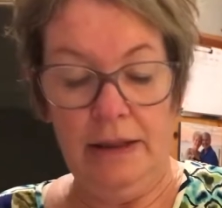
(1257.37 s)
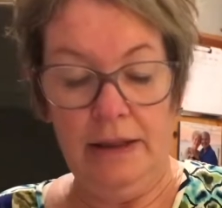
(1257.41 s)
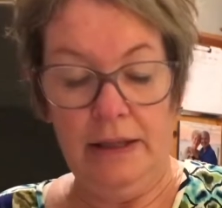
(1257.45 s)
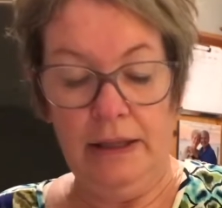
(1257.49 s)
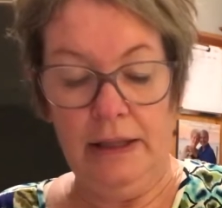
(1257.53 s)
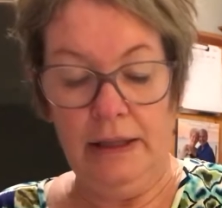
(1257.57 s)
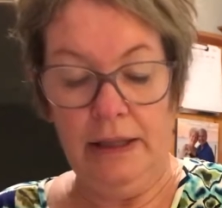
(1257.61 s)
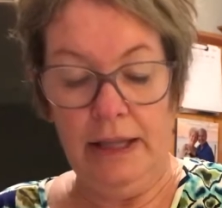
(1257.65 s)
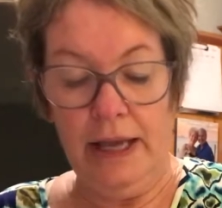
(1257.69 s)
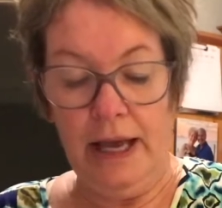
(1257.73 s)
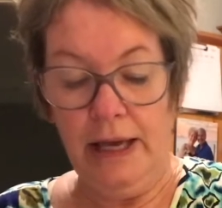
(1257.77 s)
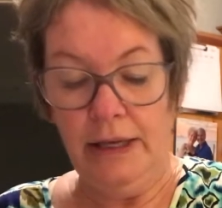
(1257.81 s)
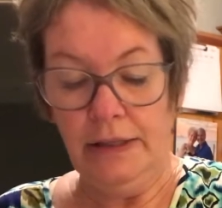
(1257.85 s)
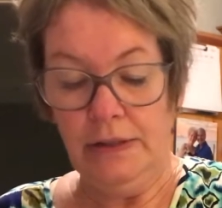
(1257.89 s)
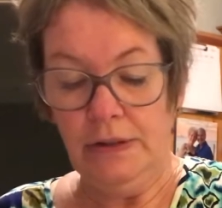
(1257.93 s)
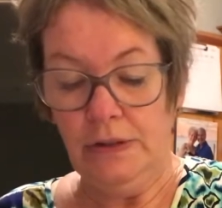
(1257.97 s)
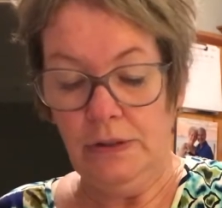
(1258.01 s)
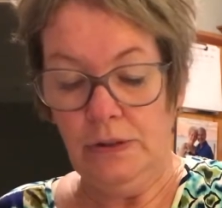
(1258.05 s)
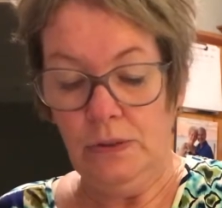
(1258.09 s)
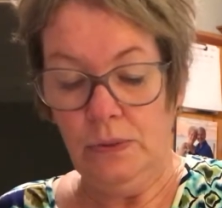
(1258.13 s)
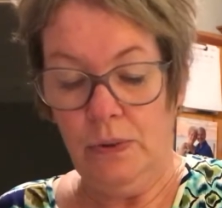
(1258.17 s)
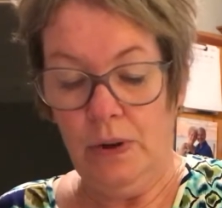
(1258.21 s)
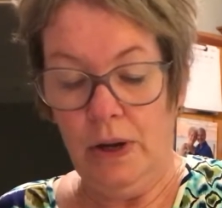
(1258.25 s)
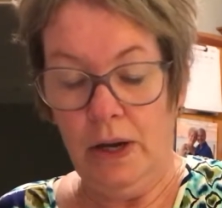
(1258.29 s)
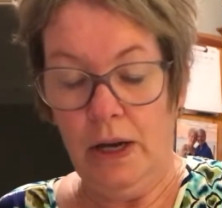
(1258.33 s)
And then the
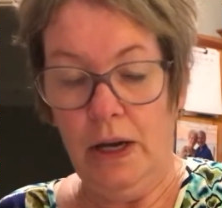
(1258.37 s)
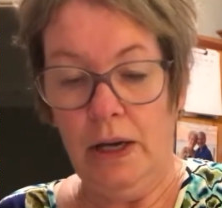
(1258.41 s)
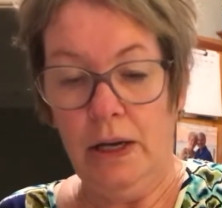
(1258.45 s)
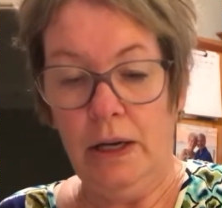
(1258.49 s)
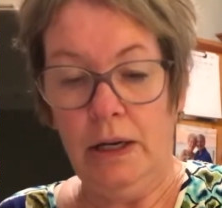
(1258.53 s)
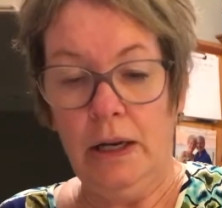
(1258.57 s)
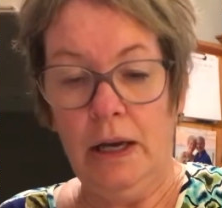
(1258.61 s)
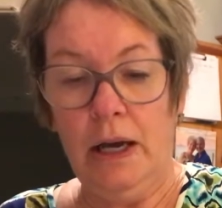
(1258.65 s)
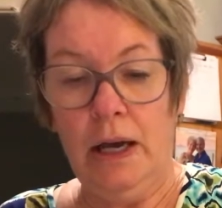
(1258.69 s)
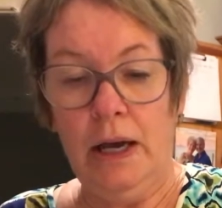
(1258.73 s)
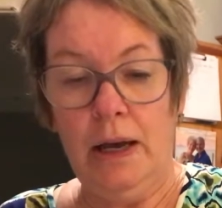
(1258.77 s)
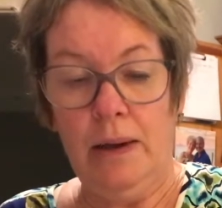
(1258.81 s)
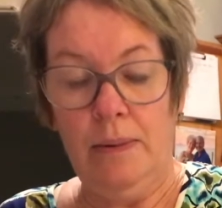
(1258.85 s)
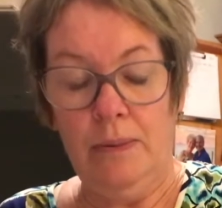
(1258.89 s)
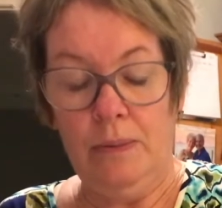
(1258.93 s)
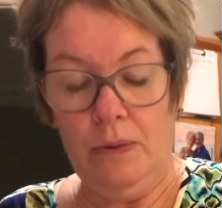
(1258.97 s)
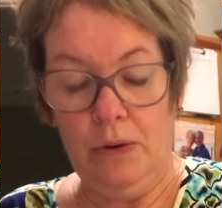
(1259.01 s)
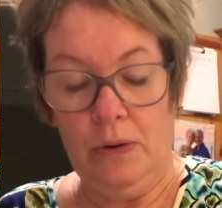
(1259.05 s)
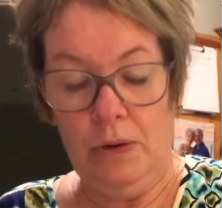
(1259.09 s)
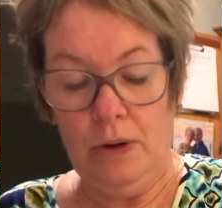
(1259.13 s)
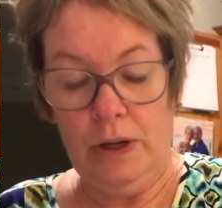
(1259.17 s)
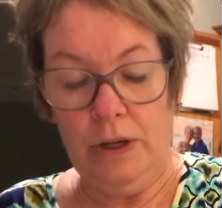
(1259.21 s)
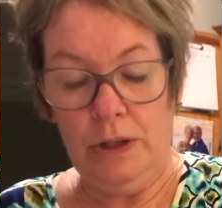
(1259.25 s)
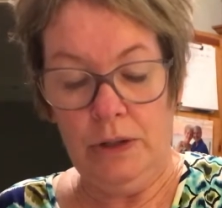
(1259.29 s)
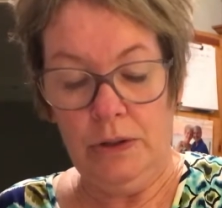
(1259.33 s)
last one,
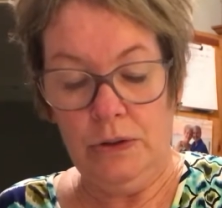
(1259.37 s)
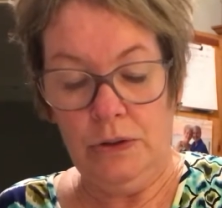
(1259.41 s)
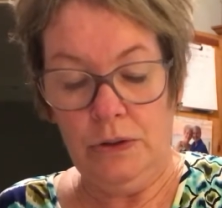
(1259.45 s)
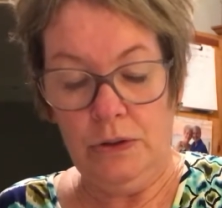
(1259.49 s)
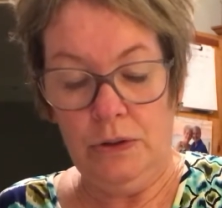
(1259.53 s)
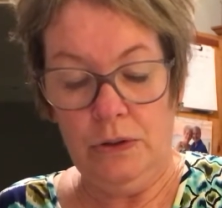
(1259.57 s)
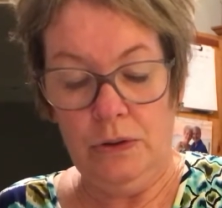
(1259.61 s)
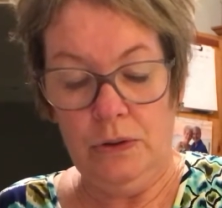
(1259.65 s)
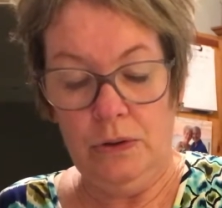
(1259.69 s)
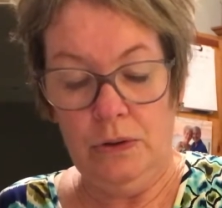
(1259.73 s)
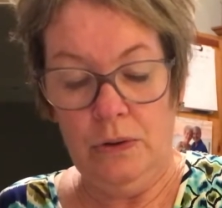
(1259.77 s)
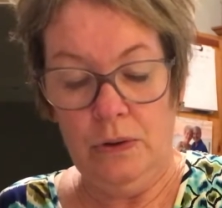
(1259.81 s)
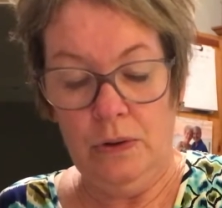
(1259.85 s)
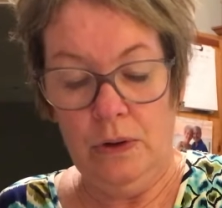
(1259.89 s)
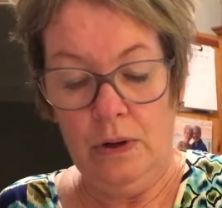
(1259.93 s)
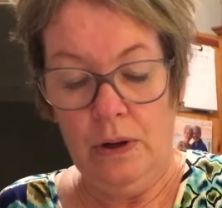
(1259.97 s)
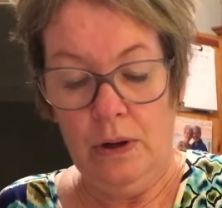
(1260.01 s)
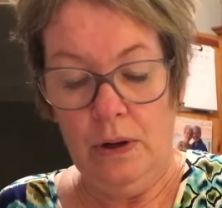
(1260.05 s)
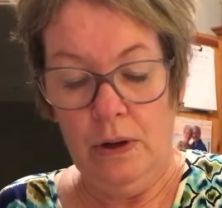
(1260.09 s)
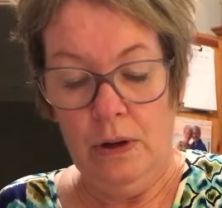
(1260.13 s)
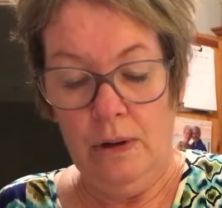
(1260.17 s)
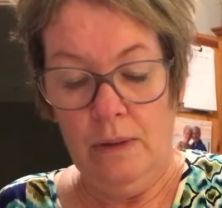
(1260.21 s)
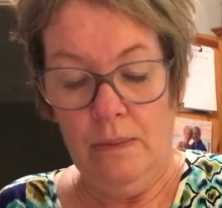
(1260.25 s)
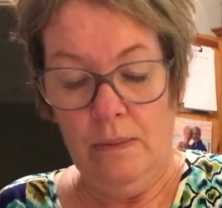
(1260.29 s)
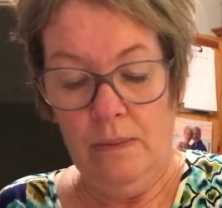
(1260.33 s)
I'm going
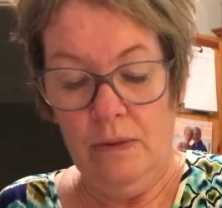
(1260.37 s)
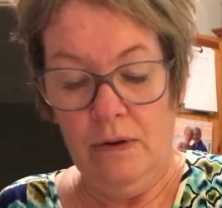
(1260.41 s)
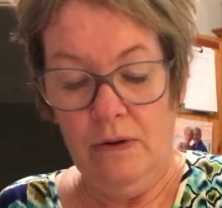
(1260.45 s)
to